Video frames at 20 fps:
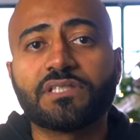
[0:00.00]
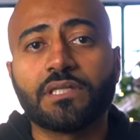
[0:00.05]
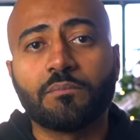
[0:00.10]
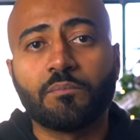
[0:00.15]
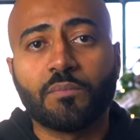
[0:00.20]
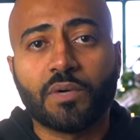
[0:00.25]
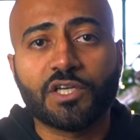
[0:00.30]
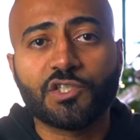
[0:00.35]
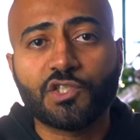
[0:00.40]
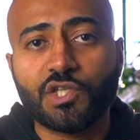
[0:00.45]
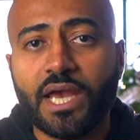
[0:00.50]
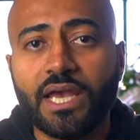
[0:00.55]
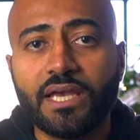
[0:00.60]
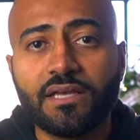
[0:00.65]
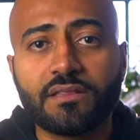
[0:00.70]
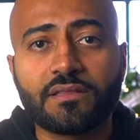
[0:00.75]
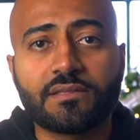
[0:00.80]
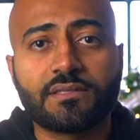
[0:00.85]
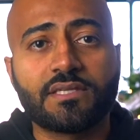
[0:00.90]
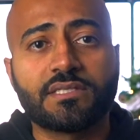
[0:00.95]
till March
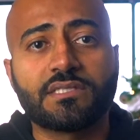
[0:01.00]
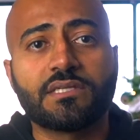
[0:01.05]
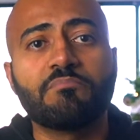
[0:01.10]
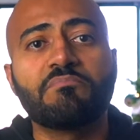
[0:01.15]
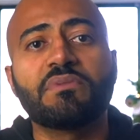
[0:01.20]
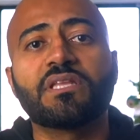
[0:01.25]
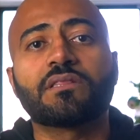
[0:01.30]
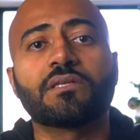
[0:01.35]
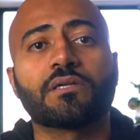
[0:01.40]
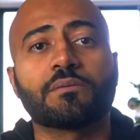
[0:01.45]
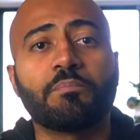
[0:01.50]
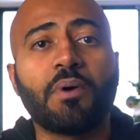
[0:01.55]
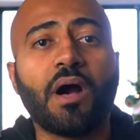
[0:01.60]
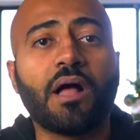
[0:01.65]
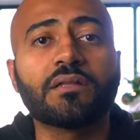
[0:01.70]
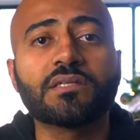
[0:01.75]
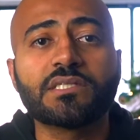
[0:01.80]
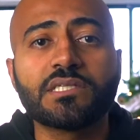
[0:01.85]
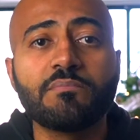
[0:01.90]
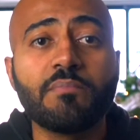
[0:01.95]
8th to submit their
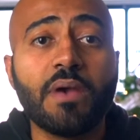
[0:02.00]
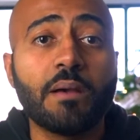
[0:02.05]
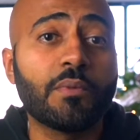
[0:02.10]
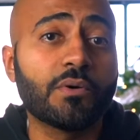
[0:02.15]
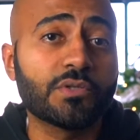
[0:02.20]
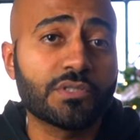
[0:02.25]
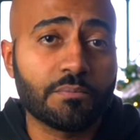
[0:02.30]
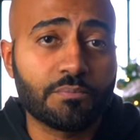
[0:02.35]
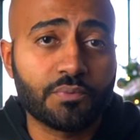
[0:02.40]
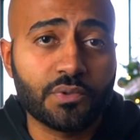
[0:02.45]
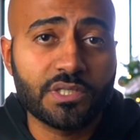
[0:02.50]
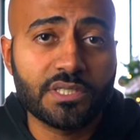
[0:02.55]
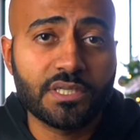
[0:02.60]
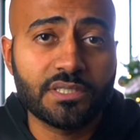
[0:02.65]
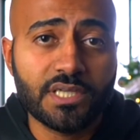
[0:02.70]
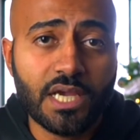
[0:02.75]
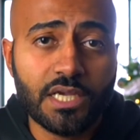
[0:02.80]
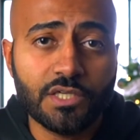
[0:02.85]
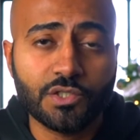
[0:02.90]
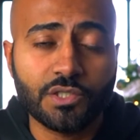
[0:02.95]
policy memos and
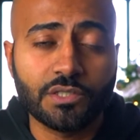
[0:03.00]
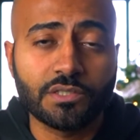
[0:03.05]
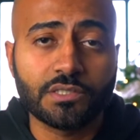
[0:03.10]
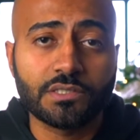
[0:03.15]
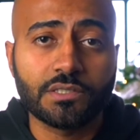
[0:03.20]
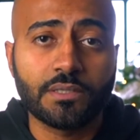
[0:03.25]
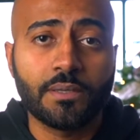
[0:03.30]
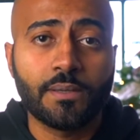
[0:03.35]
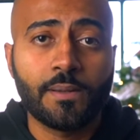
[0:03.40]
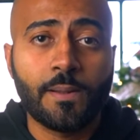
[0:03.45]
presentations.